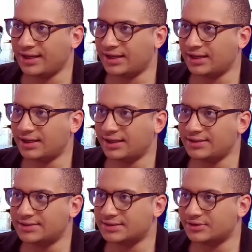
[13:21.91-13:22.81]

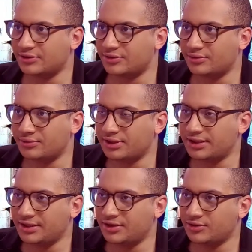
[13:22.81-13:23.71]
It's
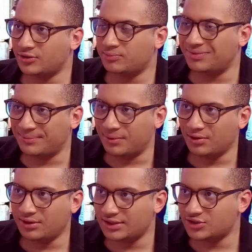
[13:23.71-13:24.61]
really the
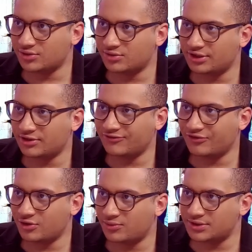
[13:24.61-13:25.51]
people that you're looking
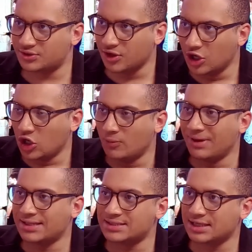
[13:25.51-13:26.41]
for with a
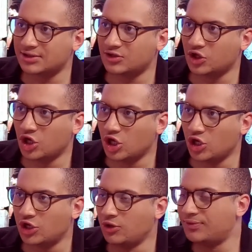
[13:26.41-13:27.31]
mindset,
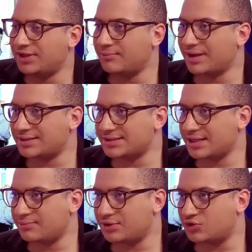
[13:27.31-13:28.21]
an opening
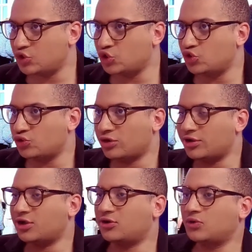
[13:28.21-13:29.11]
mindset, but you are
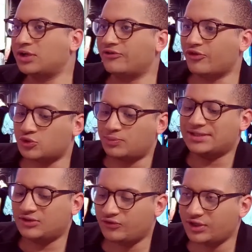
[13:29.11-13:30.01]
not looking for
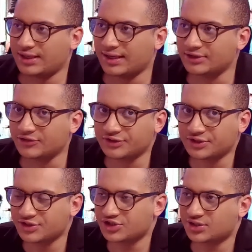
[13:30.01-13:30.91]
specific kind of
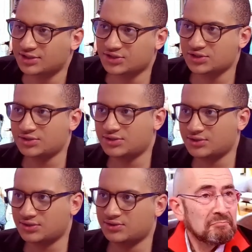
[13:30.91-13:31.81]
international
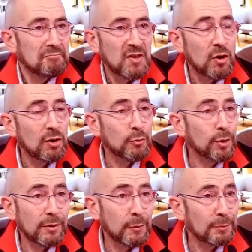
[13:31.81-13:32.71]
students. No,
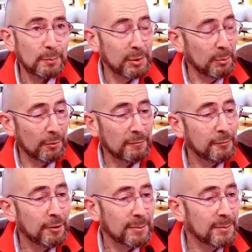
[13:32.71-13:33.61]
we want people
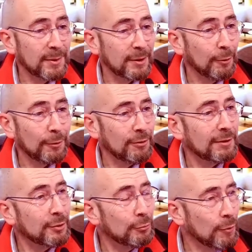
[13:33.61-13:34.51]
from all
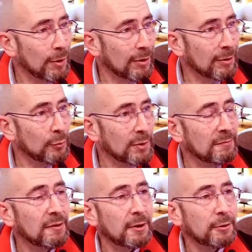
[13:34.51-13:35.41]
around the world with
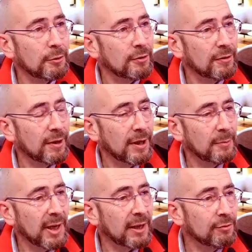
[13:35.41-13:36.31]
various
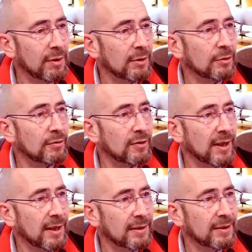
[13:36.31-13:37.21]
backgrounds
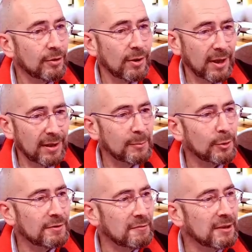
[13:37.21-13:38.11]
and highly
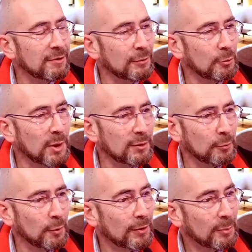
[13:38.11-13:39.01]
motivated to make the
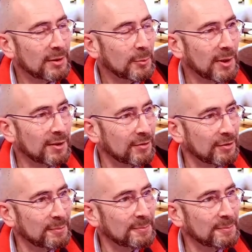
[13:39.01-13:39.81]
world a better place.